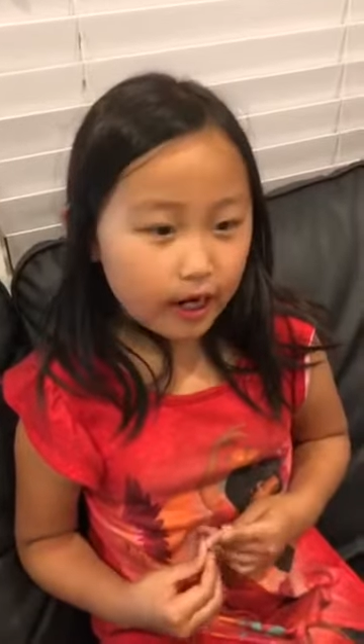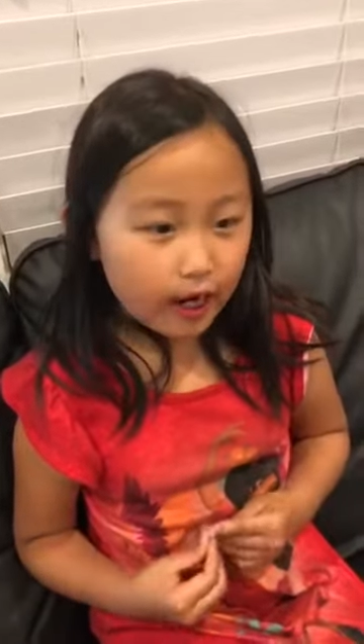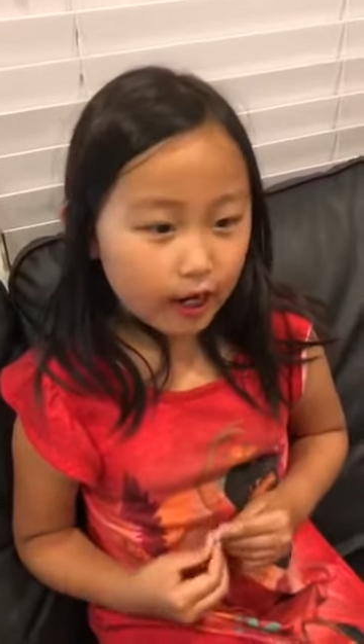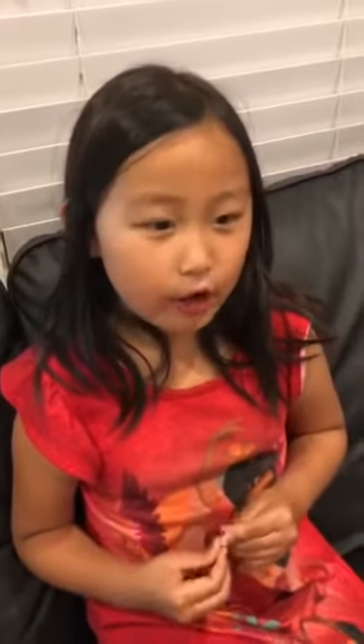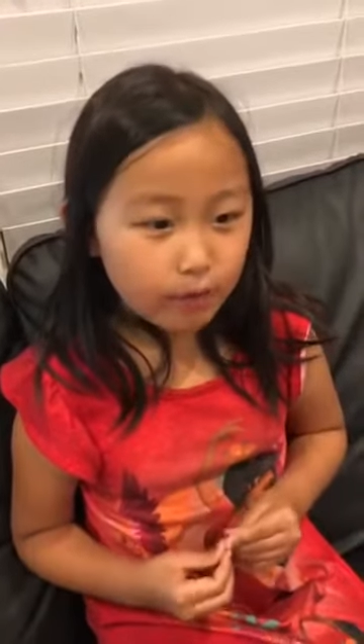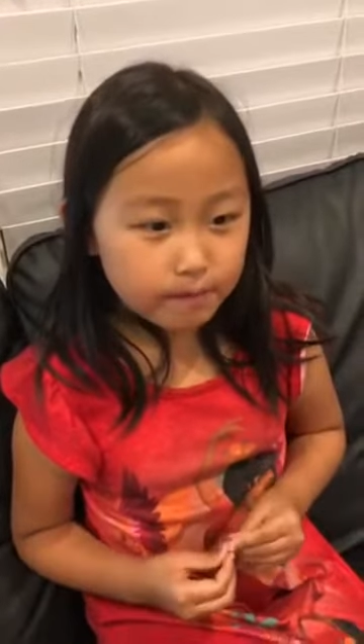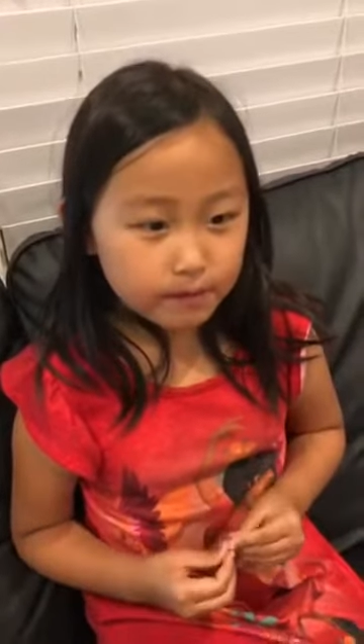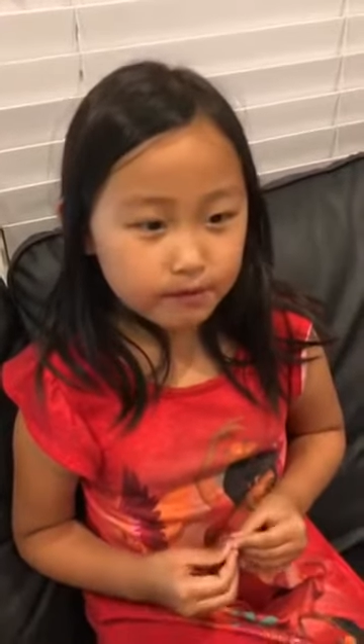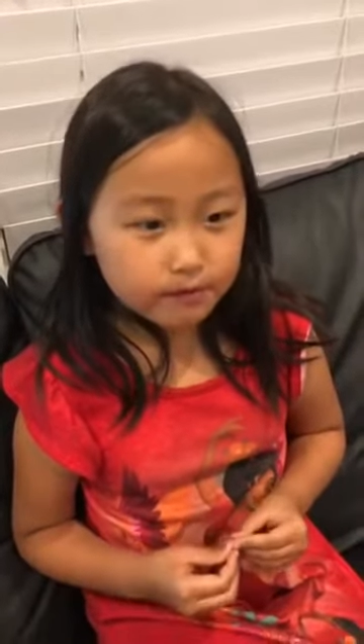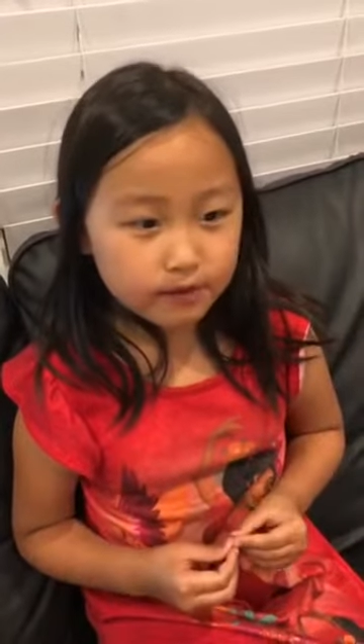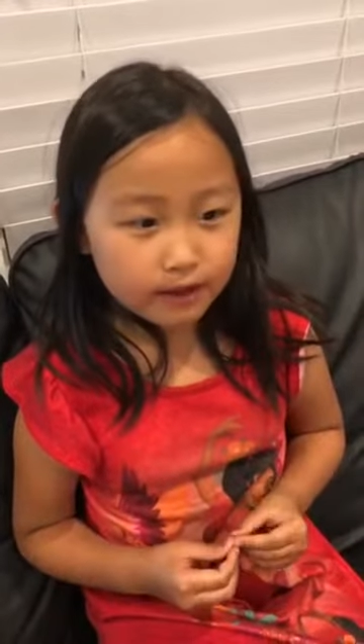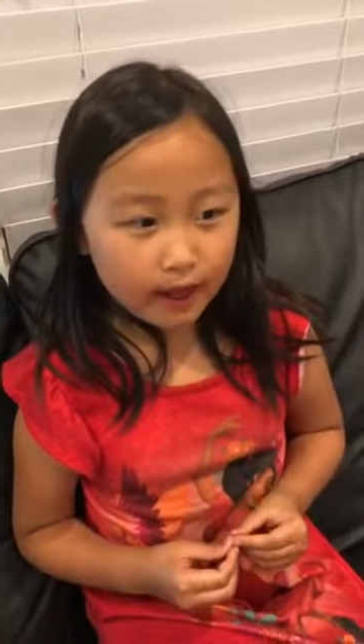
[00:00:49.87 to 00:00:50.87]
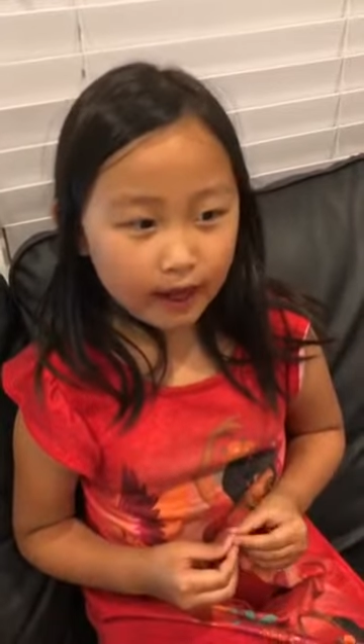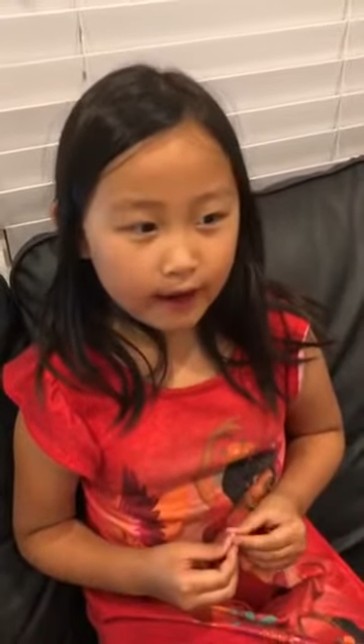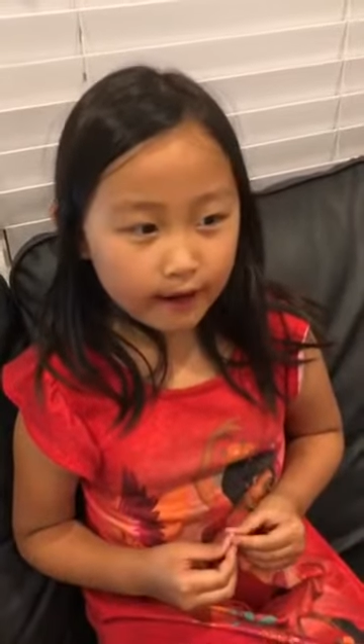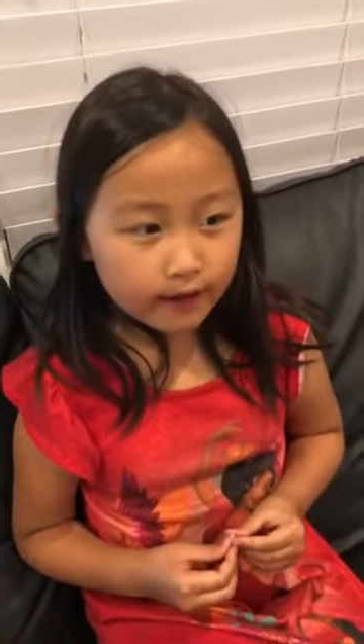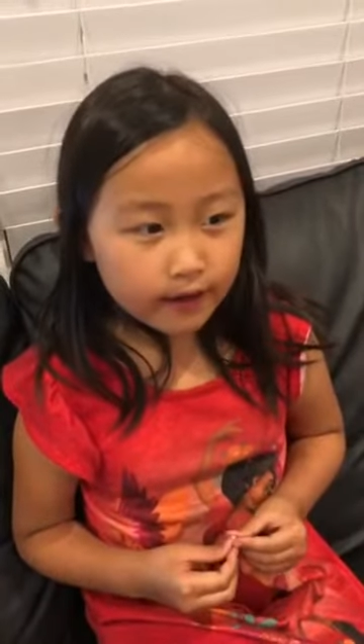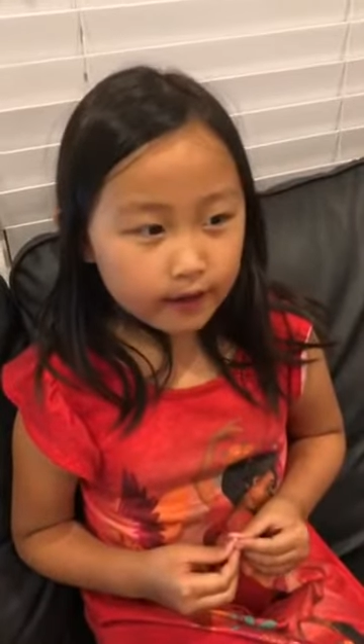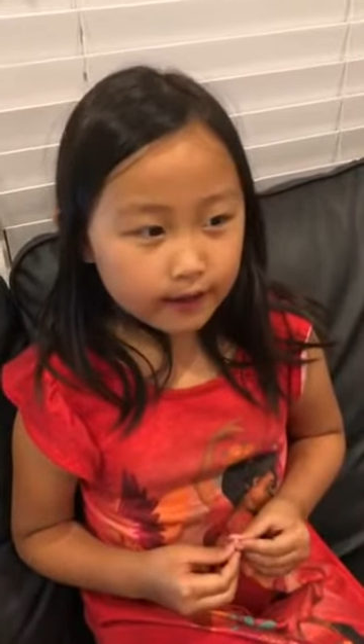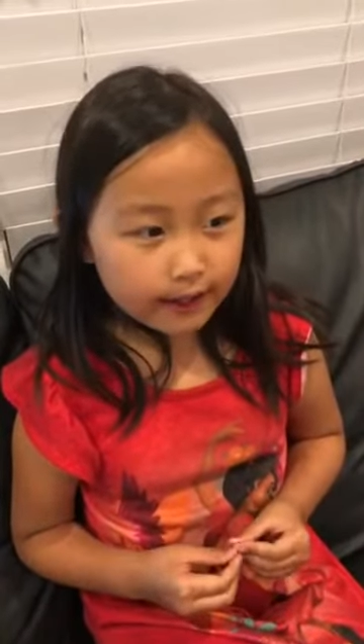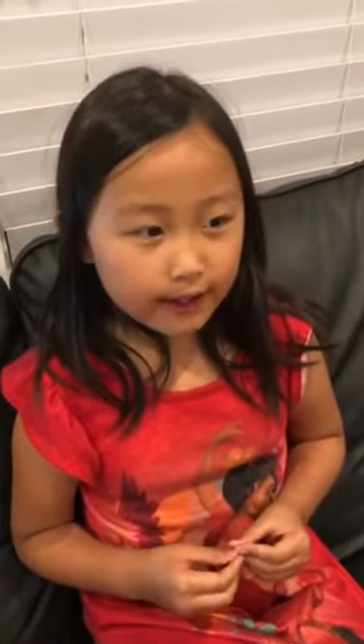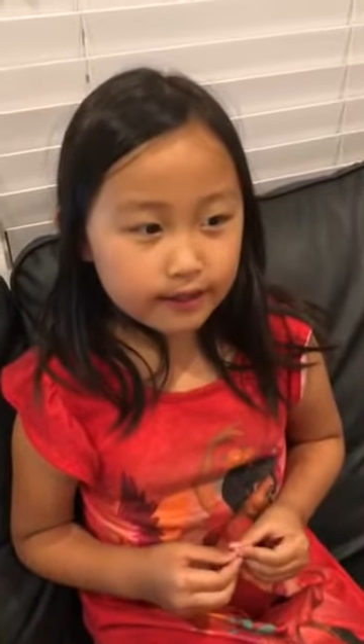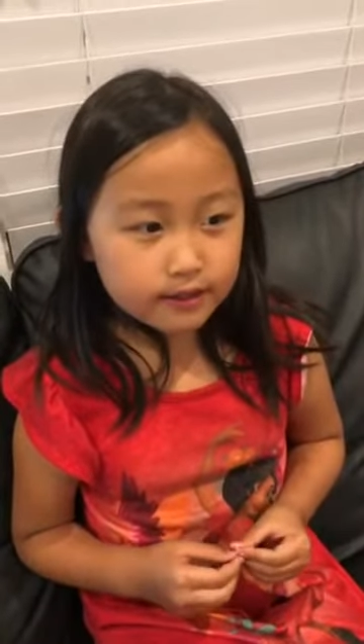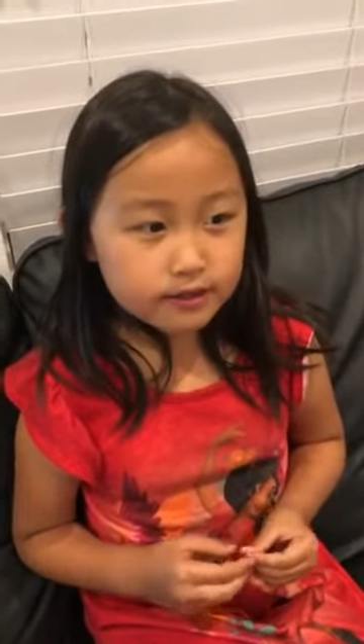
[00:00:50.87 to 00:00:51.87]
I hope you ha-
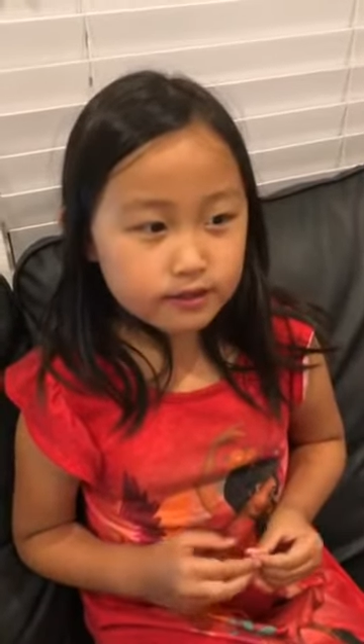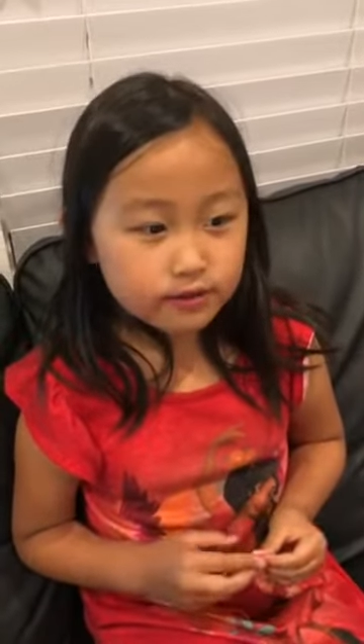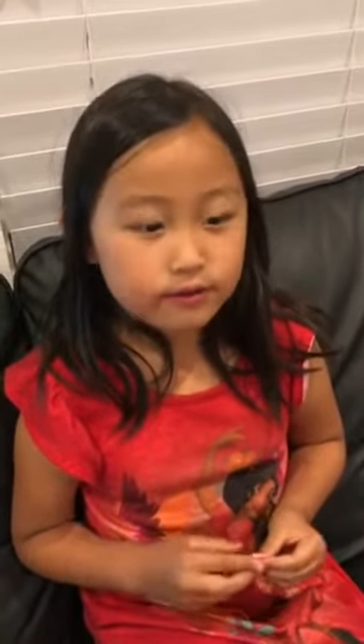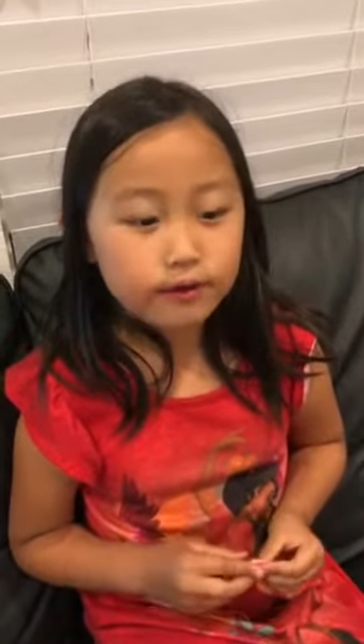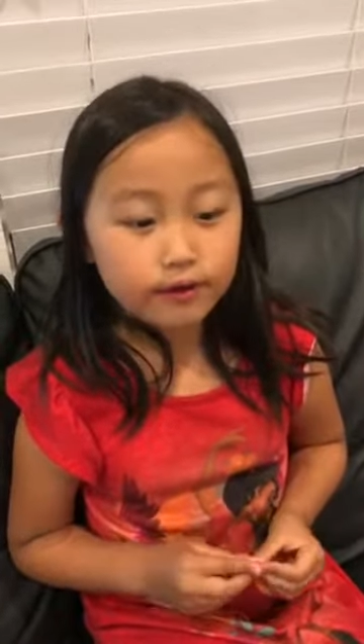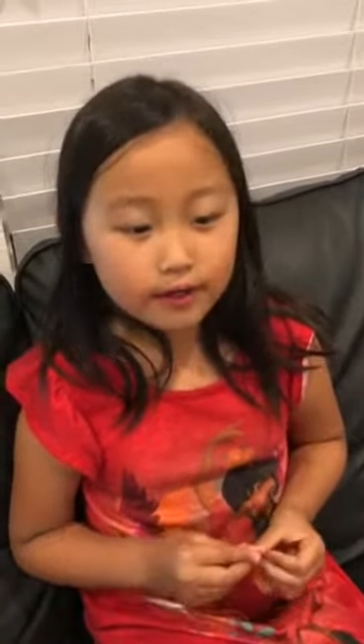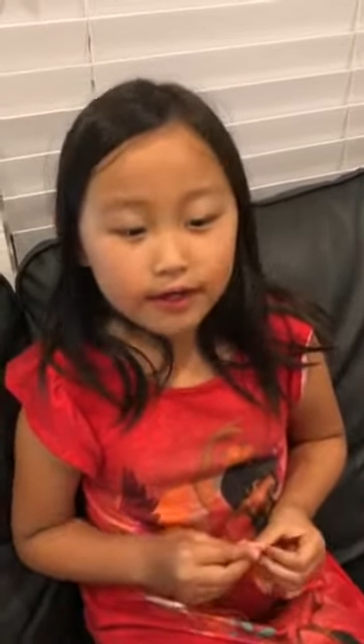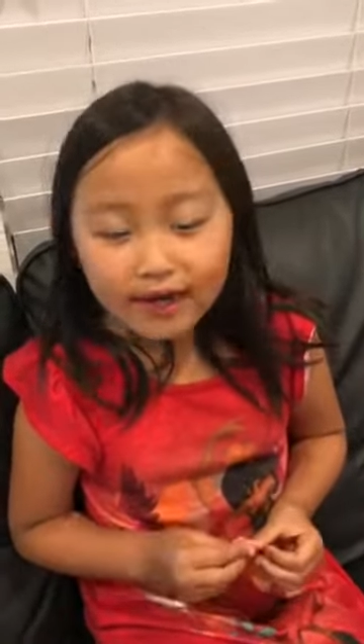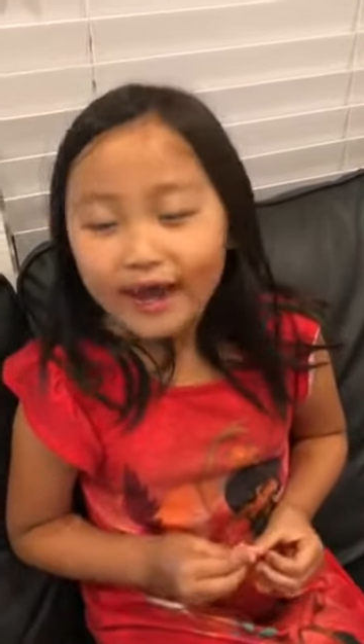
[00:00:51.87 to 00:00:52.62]
do it.